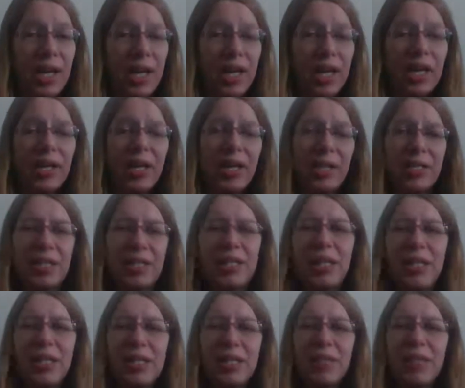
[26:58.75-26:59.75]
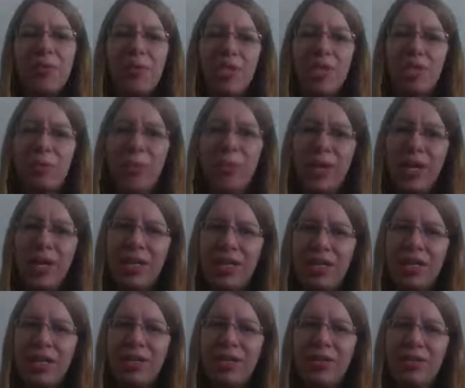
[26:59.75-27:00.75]
and I liked the idea of
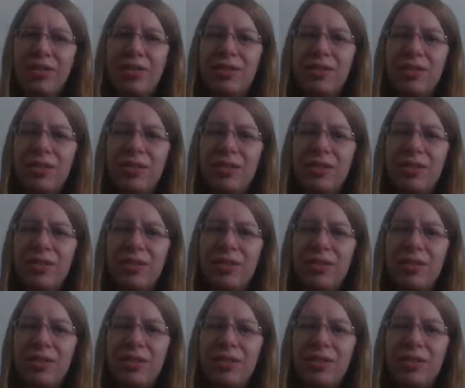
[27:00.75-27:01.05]
independence,